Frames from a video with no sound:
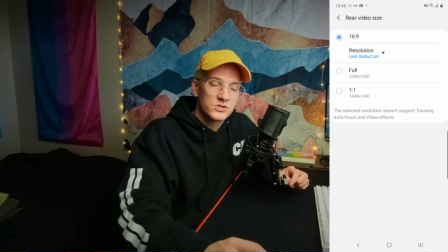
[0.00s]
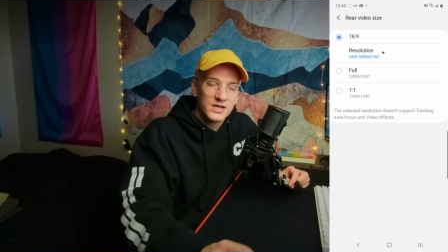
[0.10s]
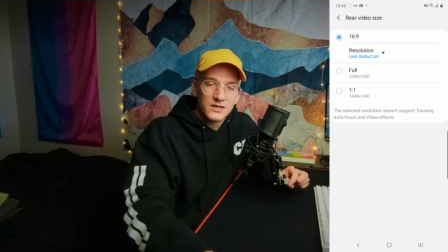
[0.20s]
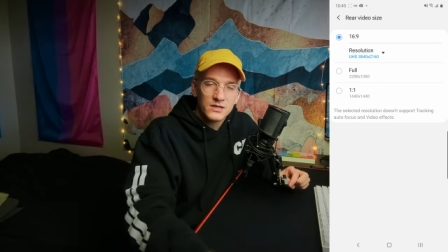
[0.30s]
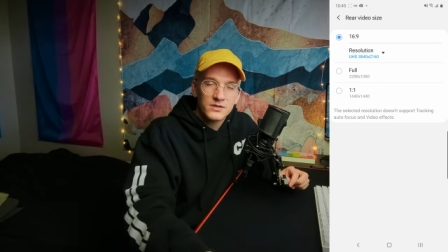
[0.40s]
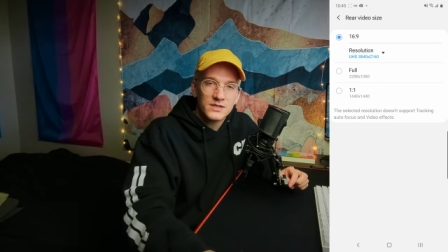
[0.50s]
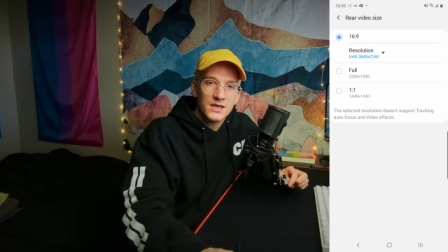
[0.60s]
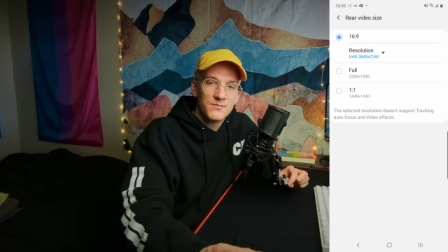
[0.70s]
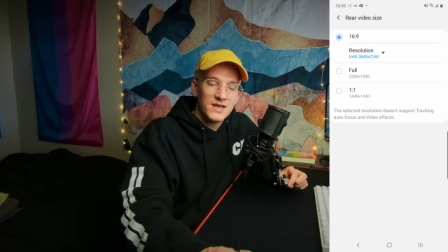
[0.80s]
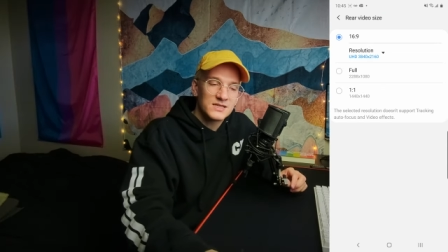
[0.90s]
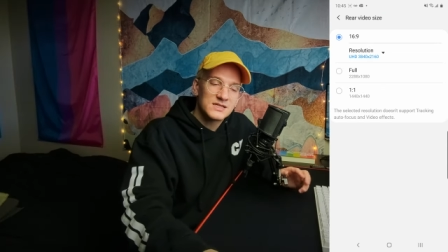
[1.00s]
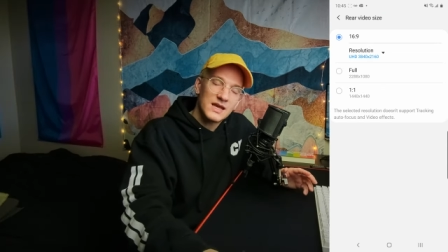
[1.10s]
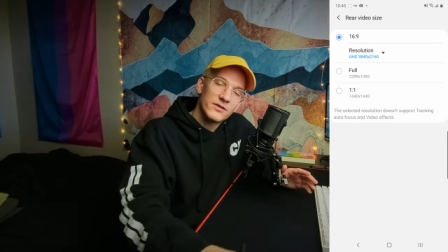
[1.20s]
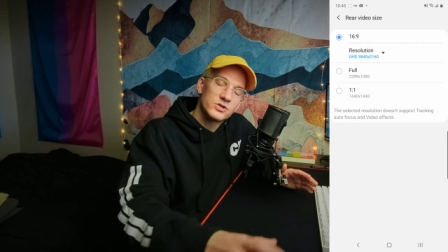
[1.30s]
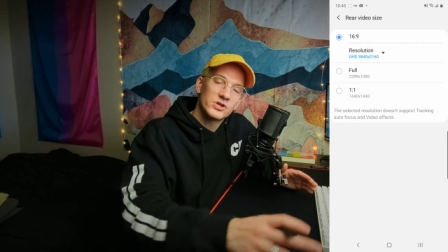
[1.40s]
So technically they may
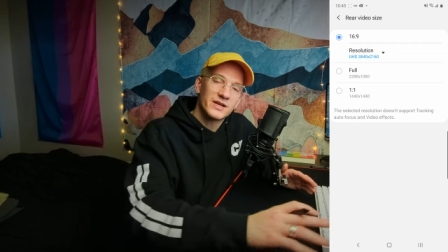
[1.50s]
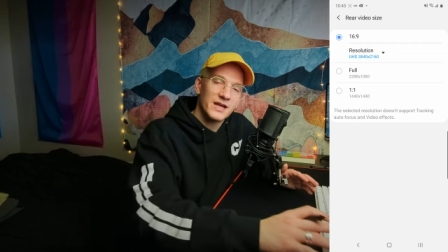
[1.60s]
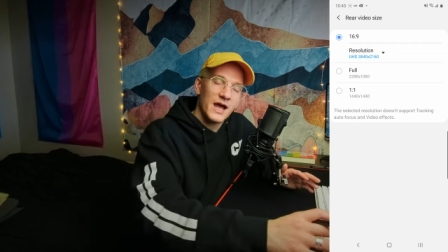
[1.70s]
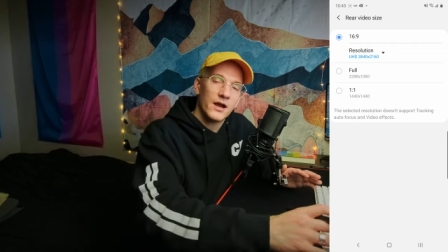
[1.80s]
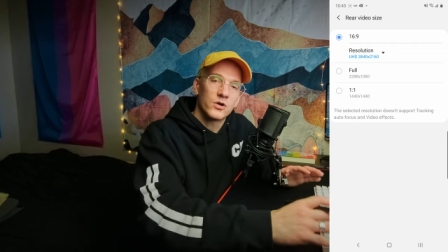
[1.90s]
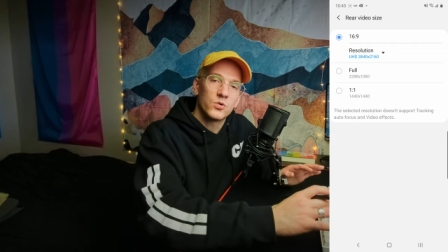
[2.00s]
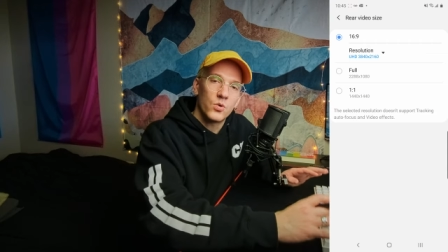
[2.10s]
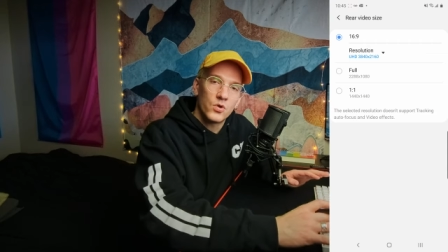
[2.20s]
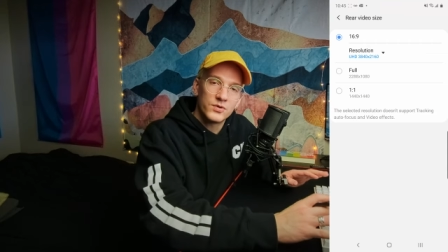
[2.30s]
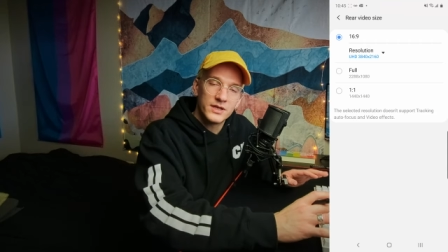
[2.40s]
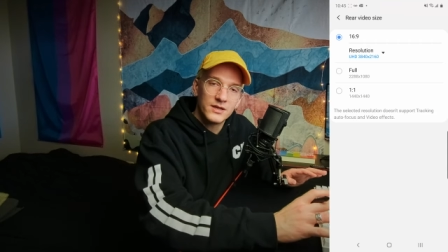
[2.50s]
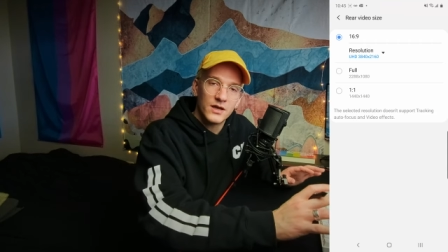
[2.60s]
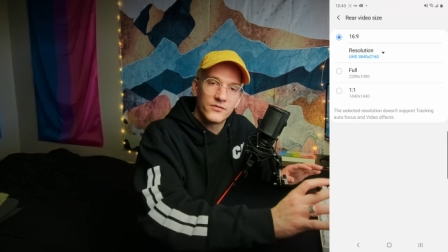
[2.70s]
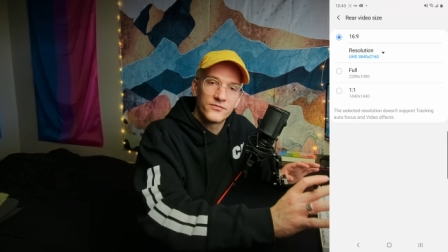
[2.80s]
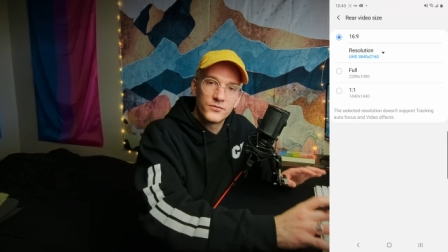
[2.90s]
say that you're getting a higher quality
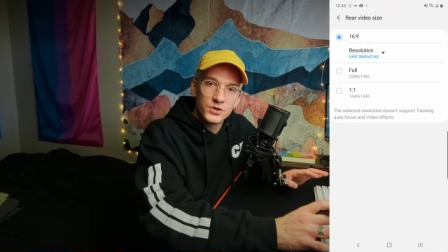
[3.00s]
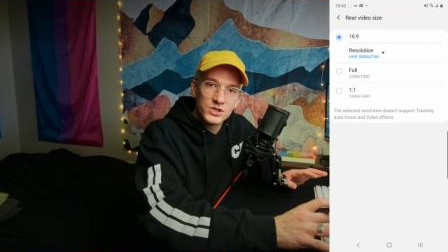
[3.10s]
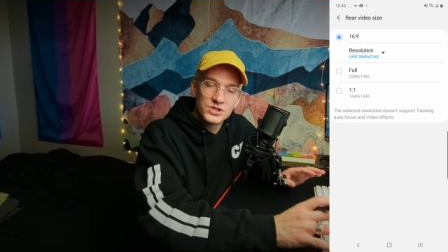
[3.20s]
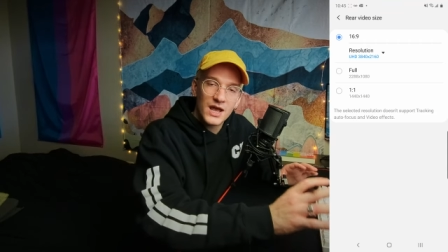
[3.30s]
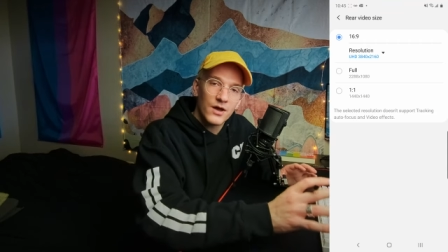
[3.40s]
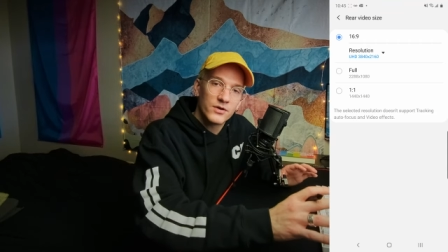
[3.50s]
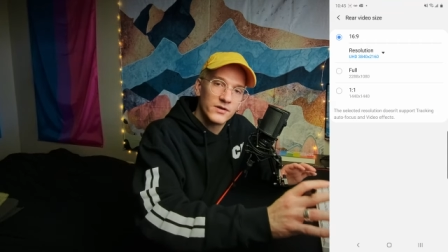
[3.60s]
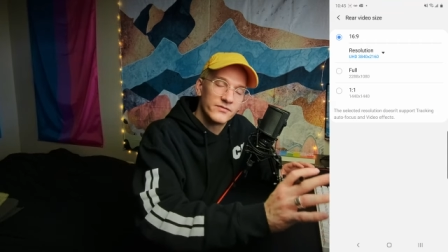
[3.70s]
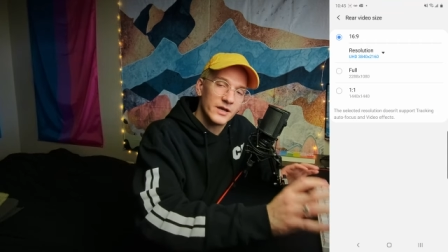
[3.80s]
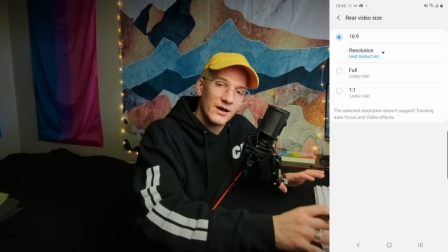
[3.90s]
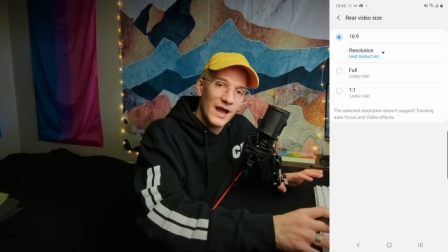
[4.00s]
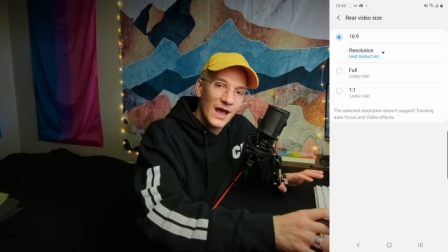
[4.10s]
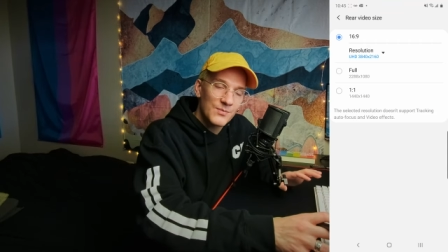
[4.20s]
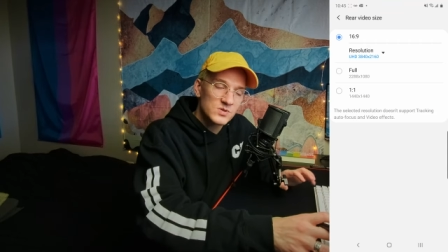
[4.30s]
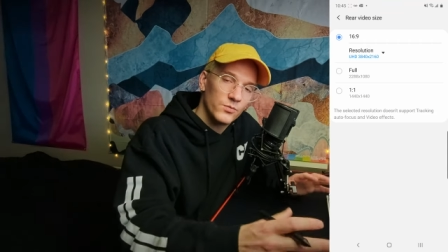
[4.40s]
of footage out of their apps,